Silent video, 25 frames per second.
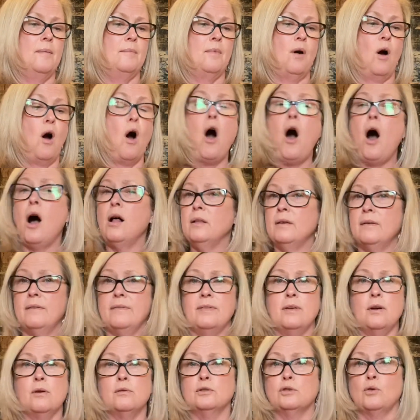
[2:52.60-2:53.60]
All of
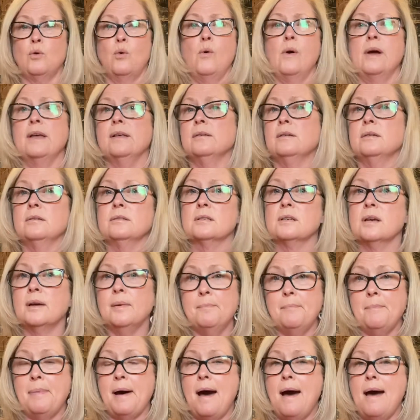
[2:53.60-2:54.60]
those oils
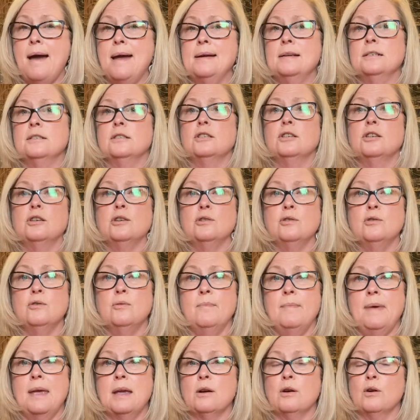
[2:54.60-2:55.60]
combine to
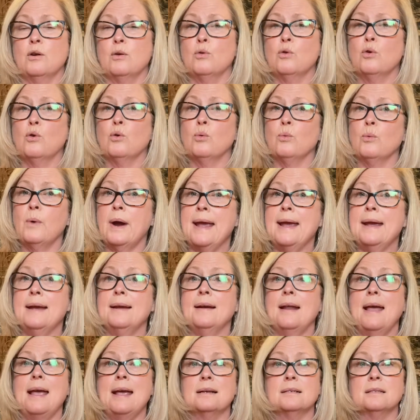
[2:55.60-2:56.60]
make a
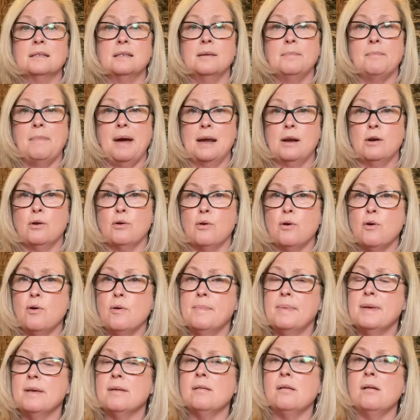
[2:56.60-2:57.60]
great
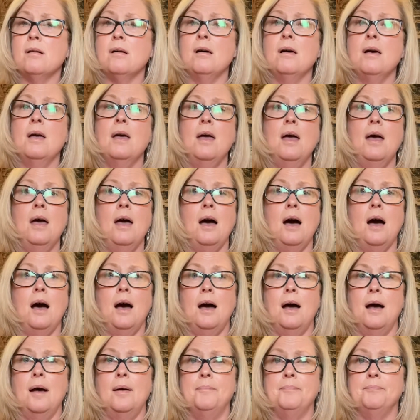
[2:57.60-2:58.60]
antimicrobial,
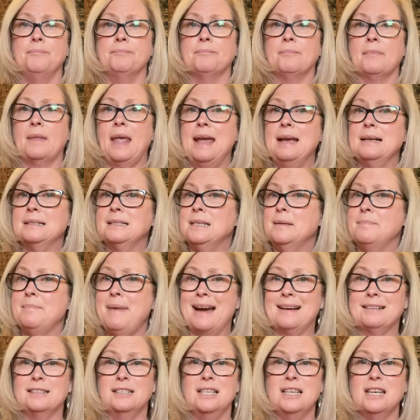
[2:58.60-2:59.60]

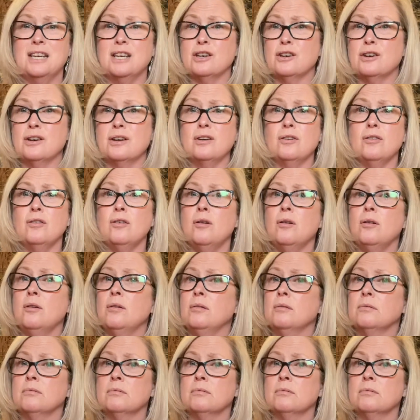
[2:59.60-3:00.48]
antibacterial